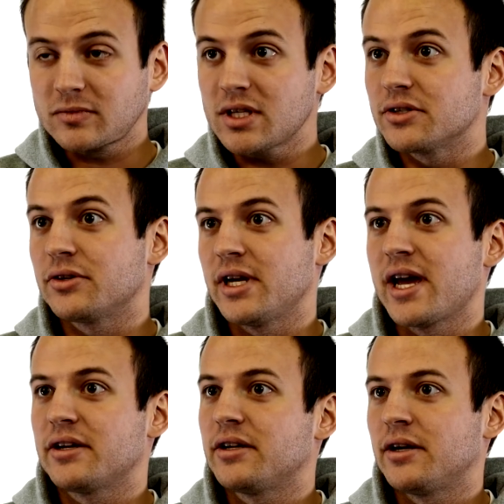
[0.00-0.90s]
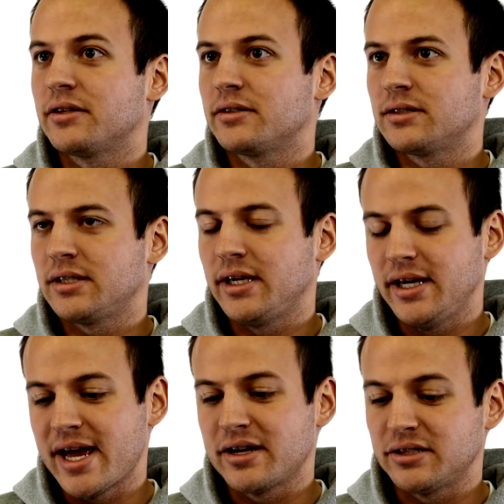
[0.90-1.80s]
So he had
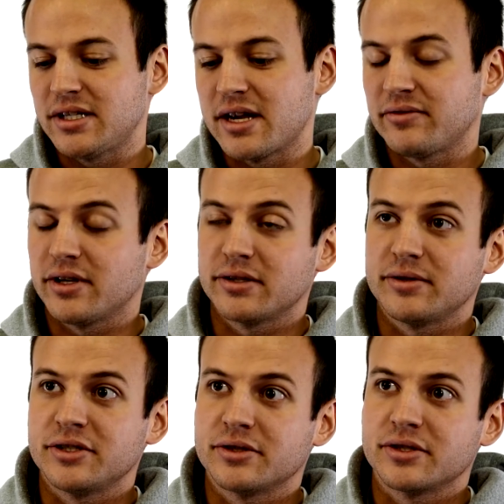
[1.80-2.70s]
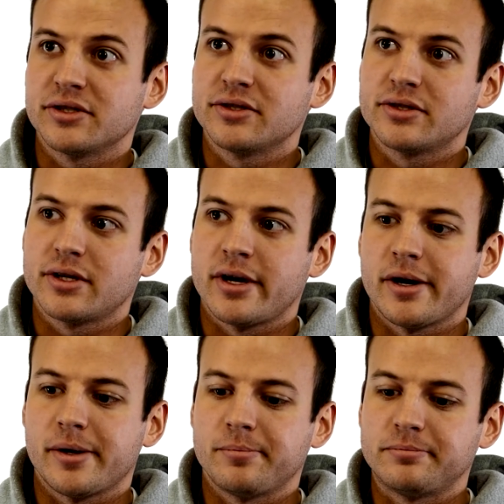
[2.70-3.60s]
a lot of other resources,
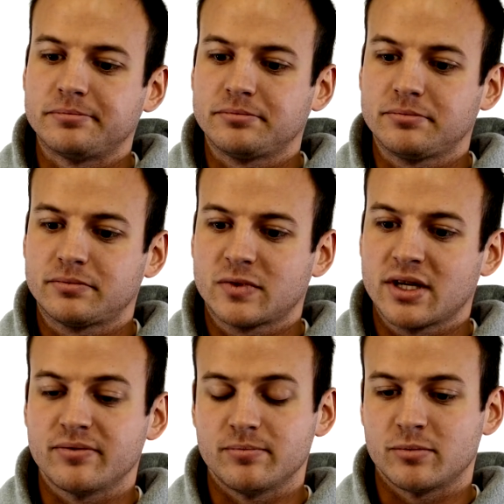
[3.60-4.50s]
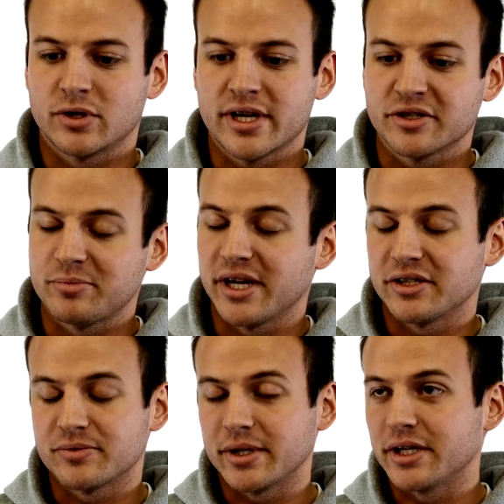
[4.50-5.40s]
more
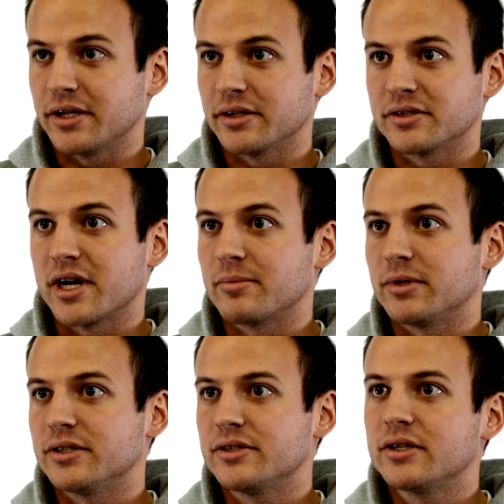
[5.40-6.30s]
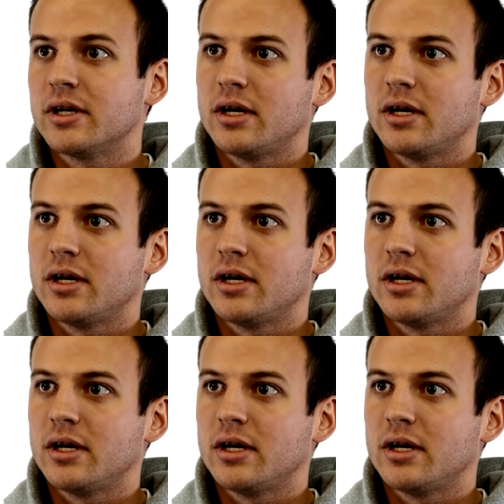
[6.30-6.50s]
text-based reading assignments.